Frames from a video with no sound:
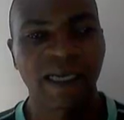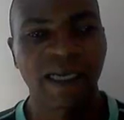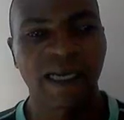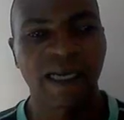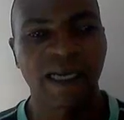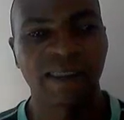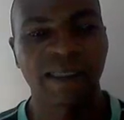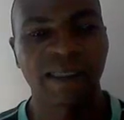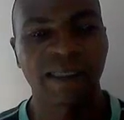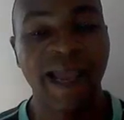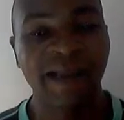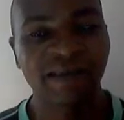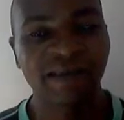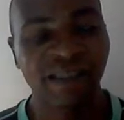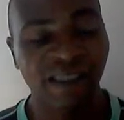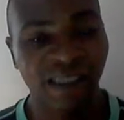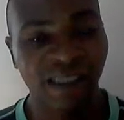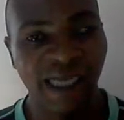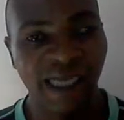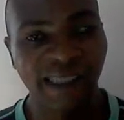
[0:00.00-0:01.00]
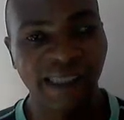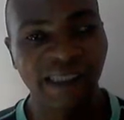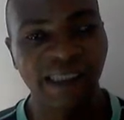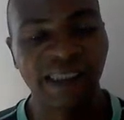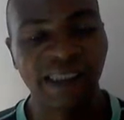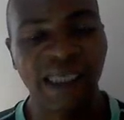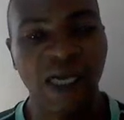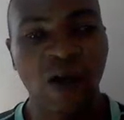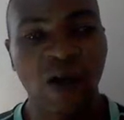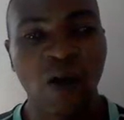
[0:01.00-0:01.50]
And
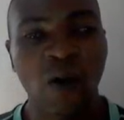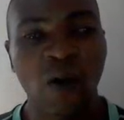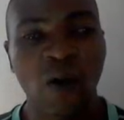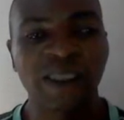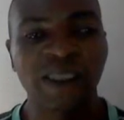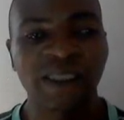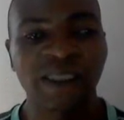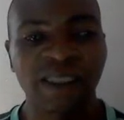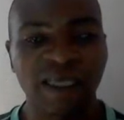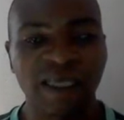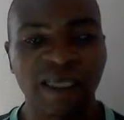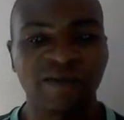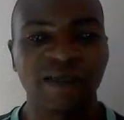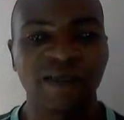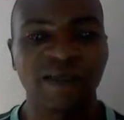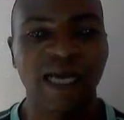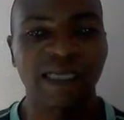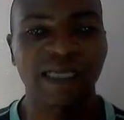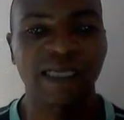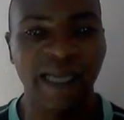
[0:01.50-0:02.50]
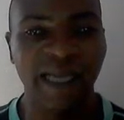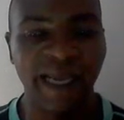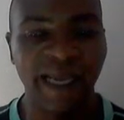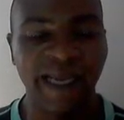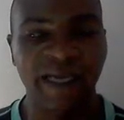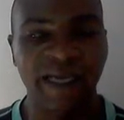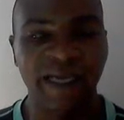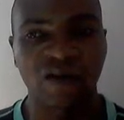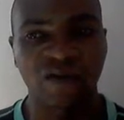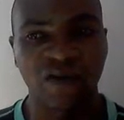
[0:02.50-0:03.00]
exercises are always given at the
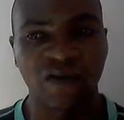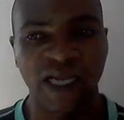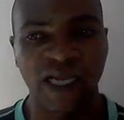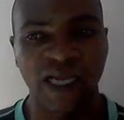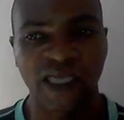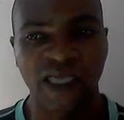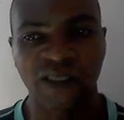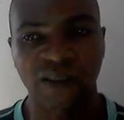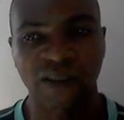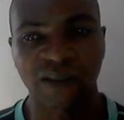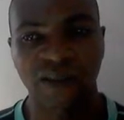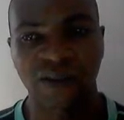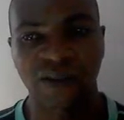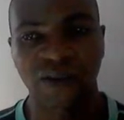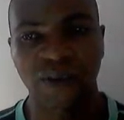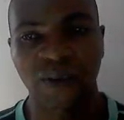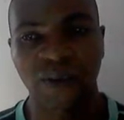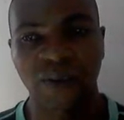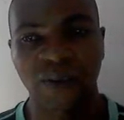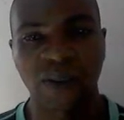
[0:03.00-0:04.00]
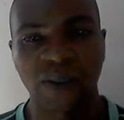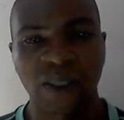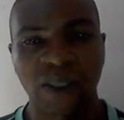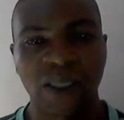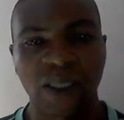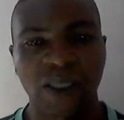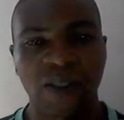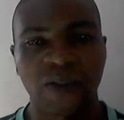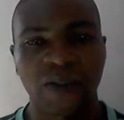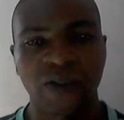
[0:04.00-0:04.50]
end of lectures. So
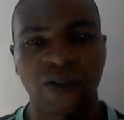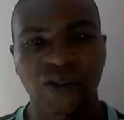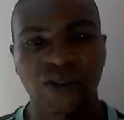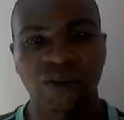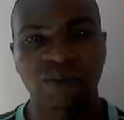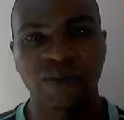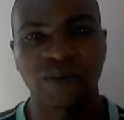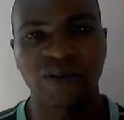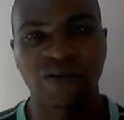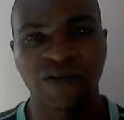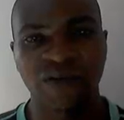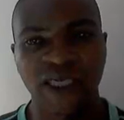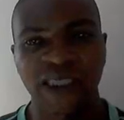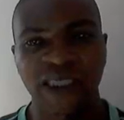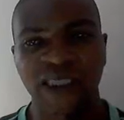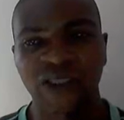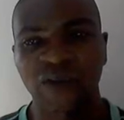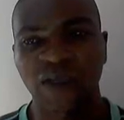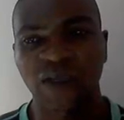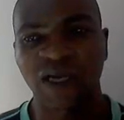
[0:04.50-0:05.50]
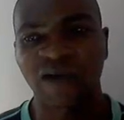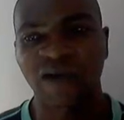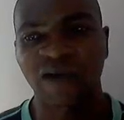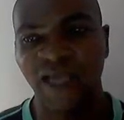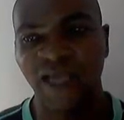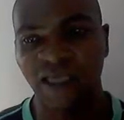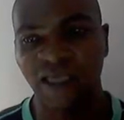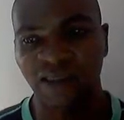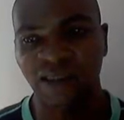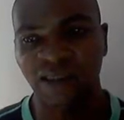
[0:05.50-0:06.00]
you should be ready to
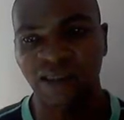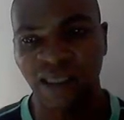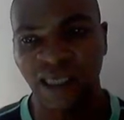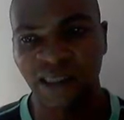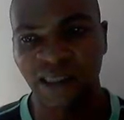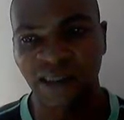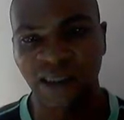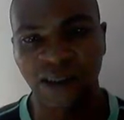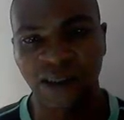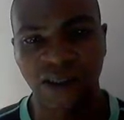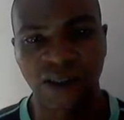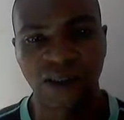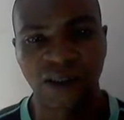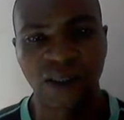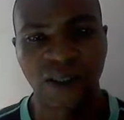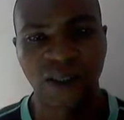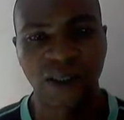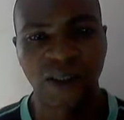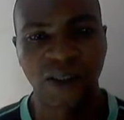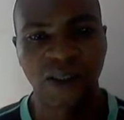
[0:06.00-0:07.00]
have exercises